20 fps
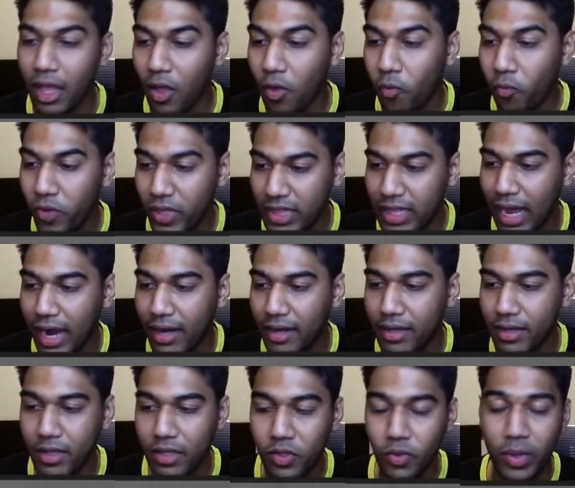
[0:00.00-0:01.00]
With that,
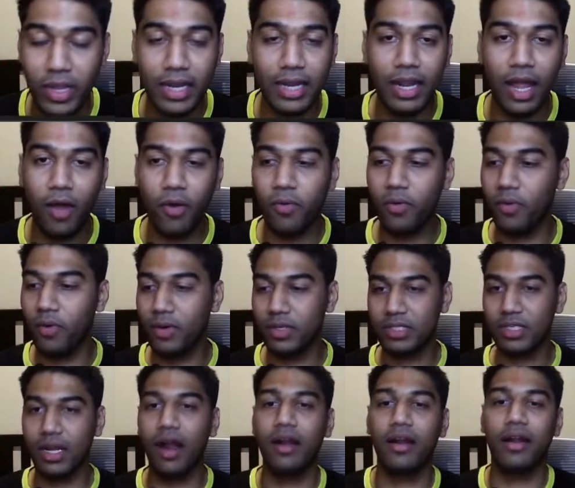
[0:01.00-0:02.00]
you can now
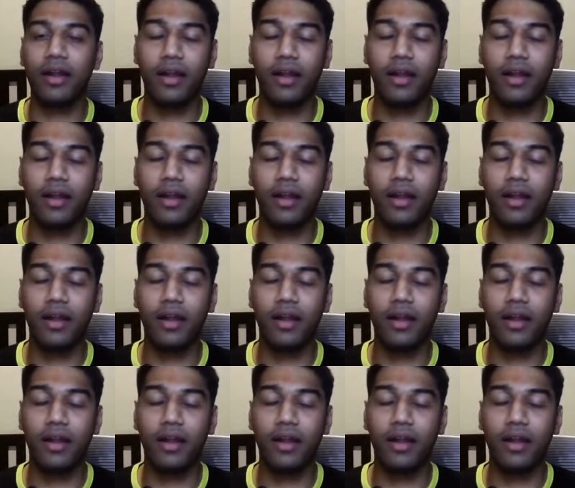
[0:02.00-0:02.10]
start